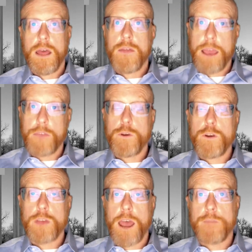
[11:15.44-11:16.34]
Thanks for your
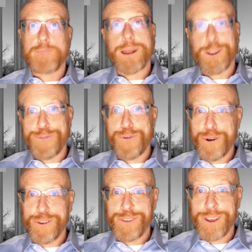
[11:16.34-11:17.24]
time. I look
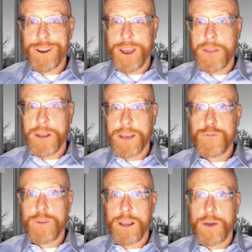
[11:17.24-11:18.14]
forward to seeing you on the next
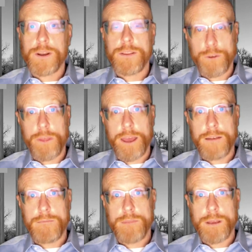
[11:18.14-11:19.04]
video, and until
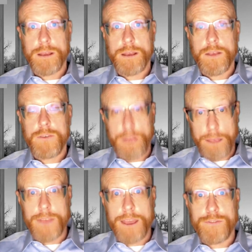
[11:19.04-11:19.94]
then, stay
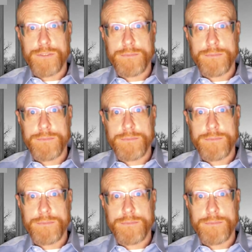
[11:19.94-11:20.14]
safe.